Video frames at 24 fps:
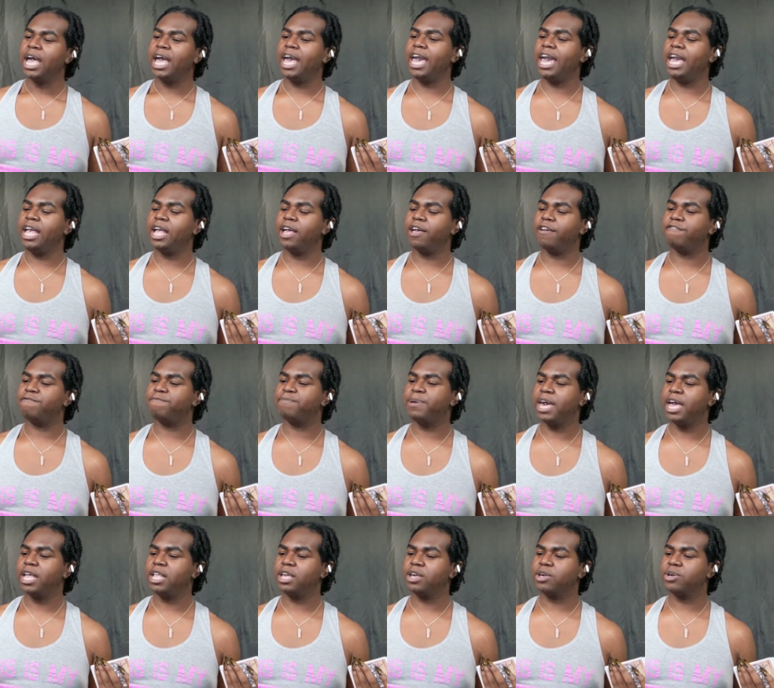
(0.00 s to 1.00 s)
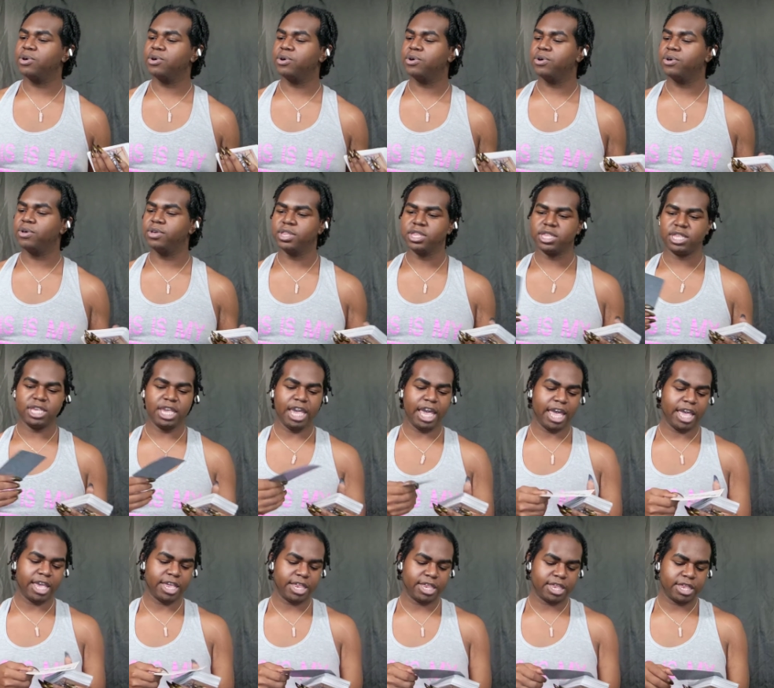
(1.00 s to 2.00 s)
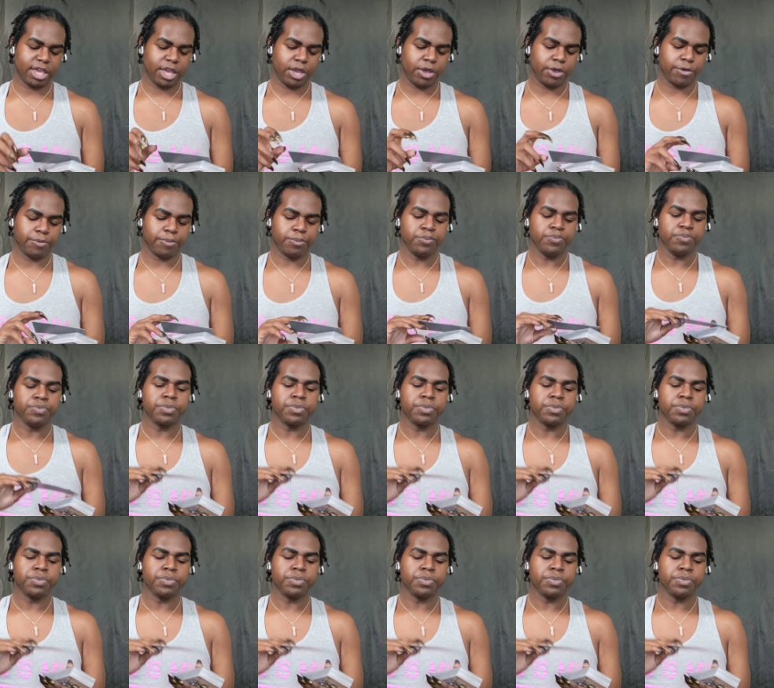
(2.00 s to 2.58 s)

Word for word: Eight of Pentacles, yes. So,